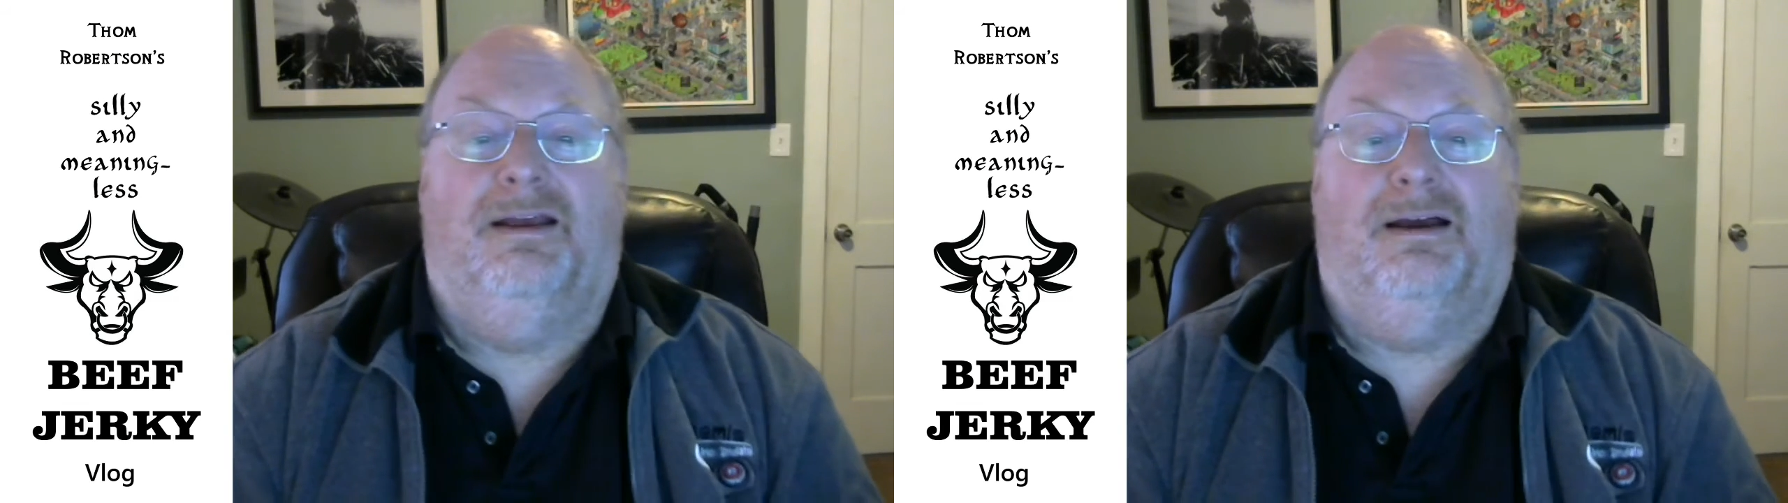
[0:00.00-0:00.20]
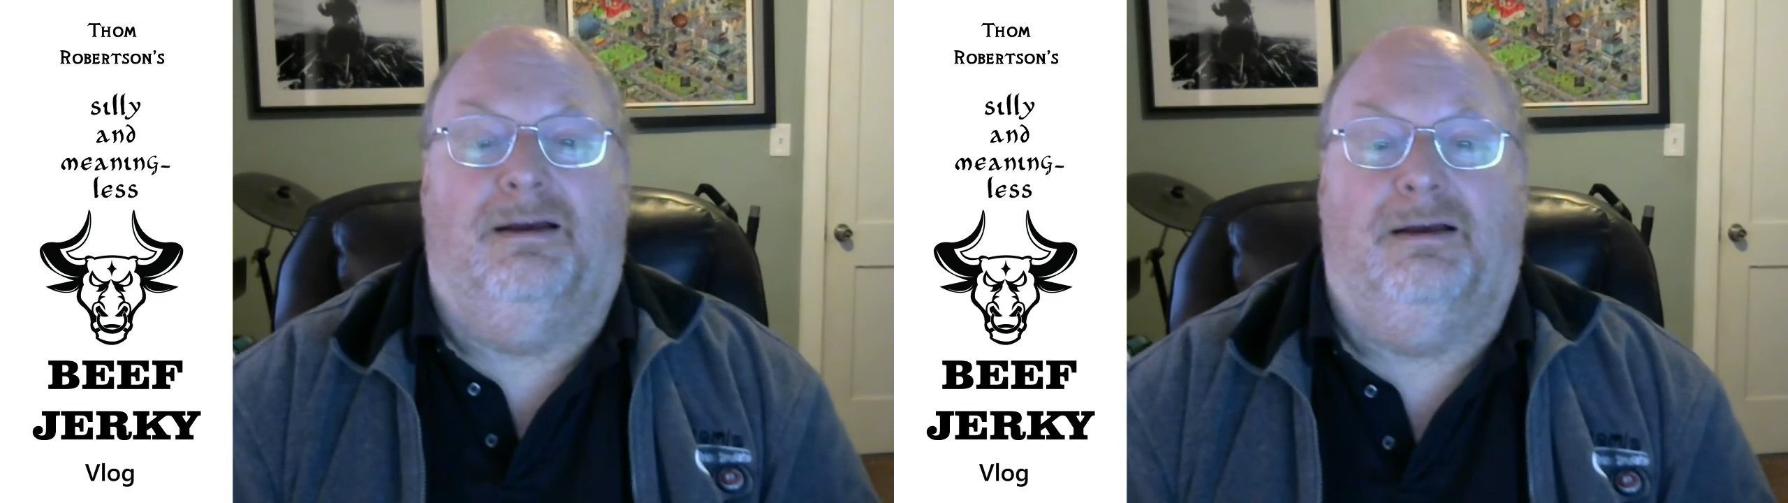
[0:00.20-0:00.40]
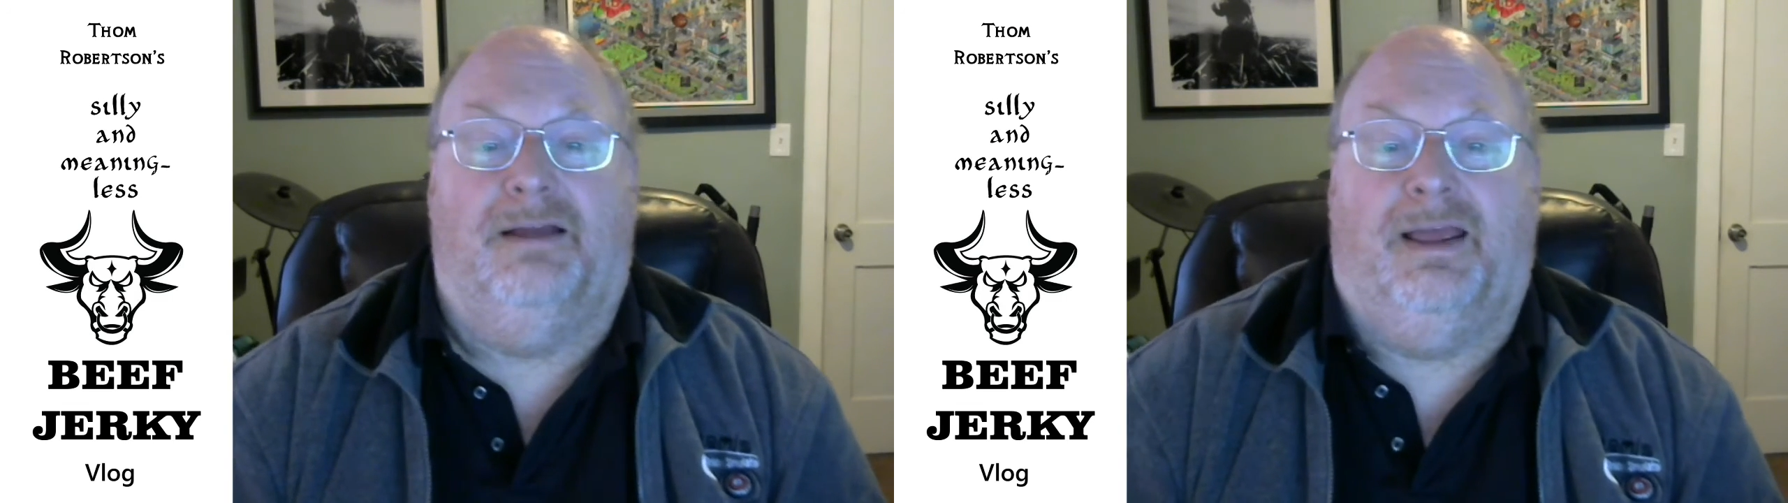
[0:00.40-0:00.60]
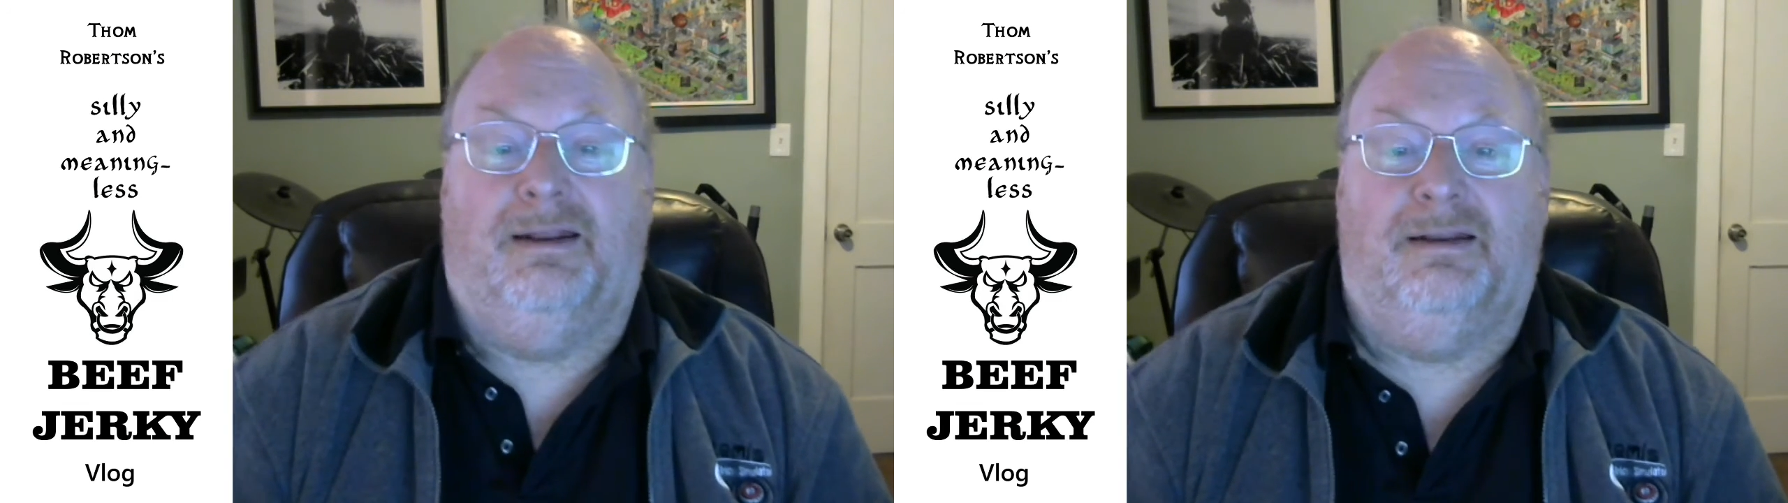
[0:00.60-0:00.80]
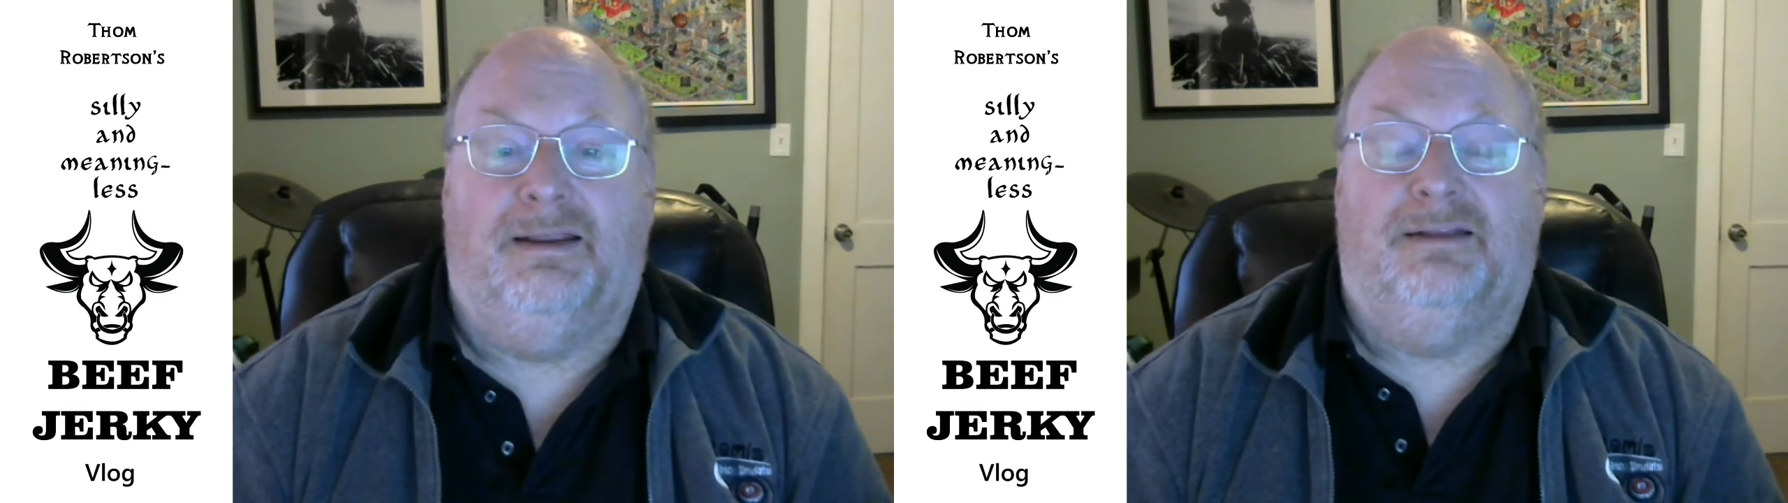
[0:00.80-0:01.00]

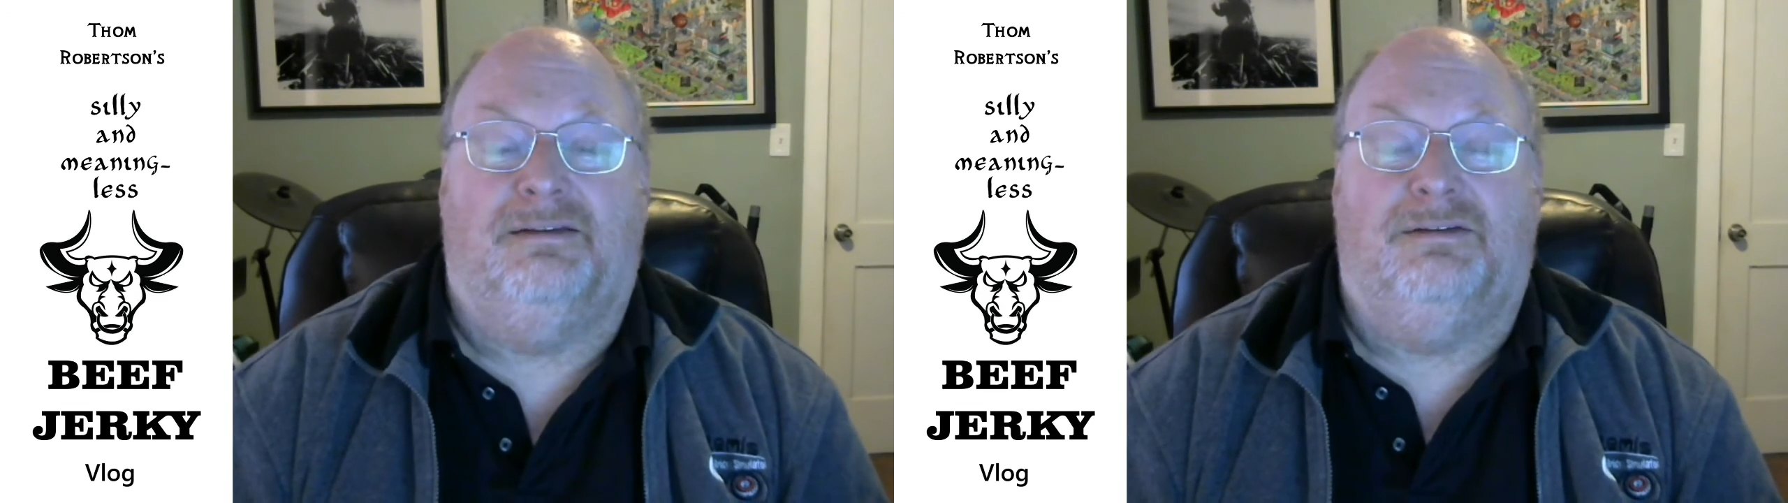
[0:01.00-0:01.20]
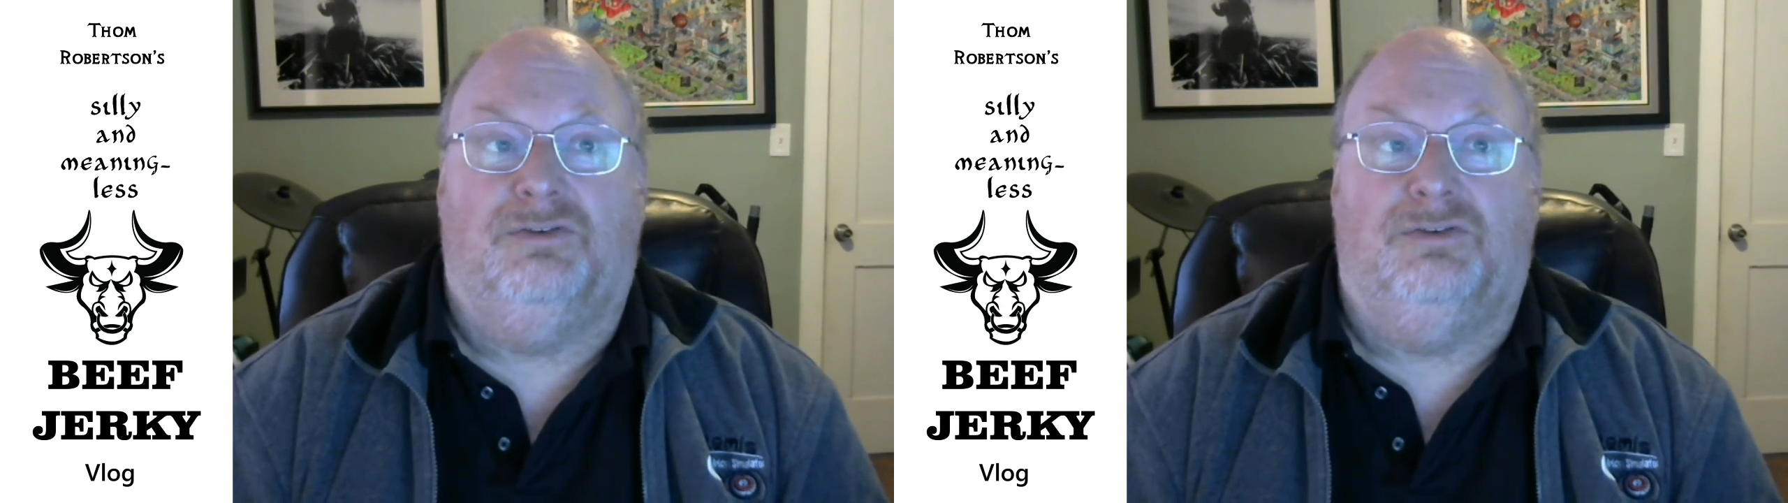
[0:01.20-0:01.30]
And it's